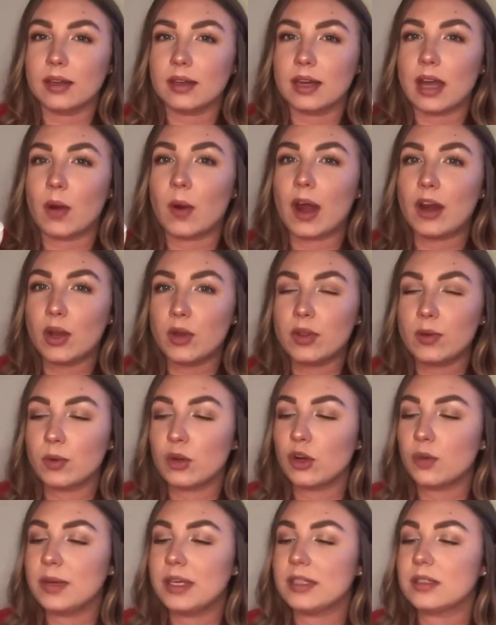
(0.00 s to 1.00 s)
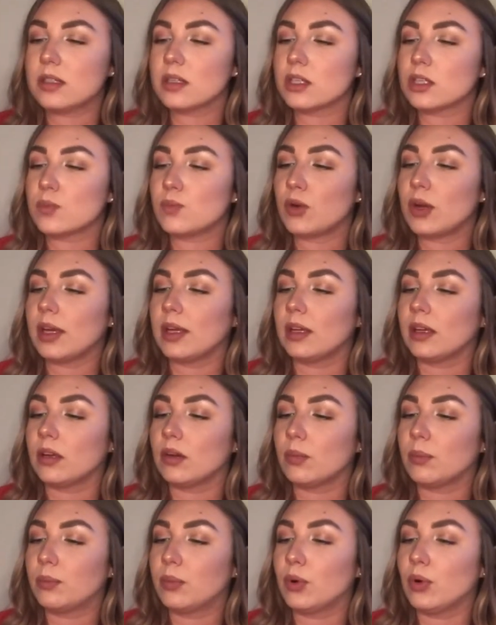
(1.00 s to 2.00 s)
Now, I know that we're coming into spring,
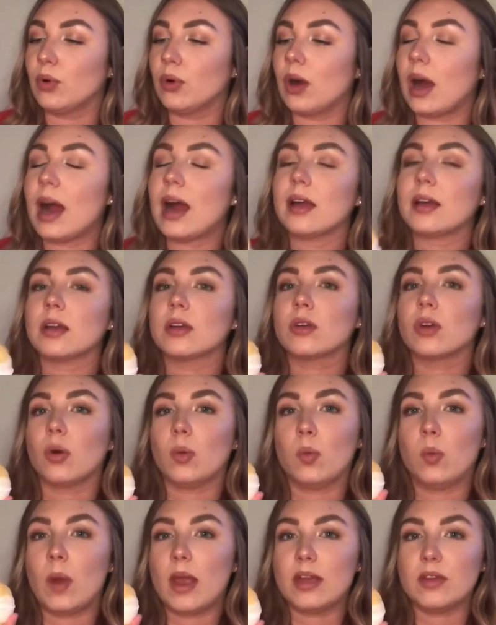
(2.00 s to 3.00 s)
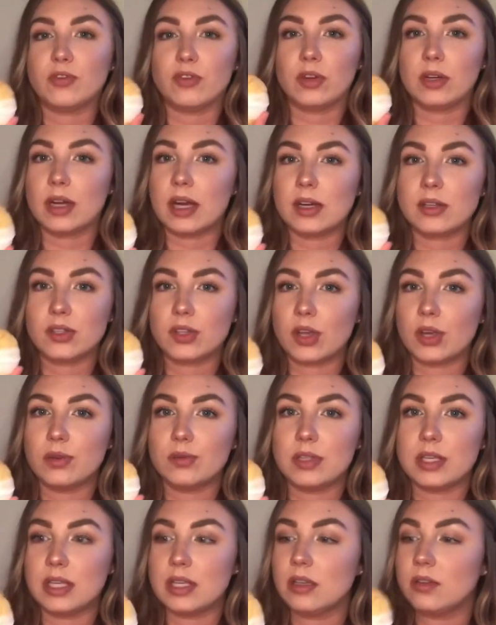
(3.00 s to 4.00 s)
but I cannot wait for a nice
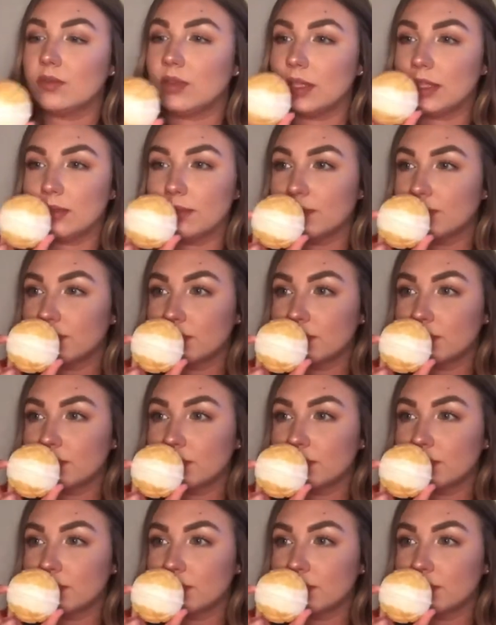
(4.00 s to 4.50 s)
cozy evening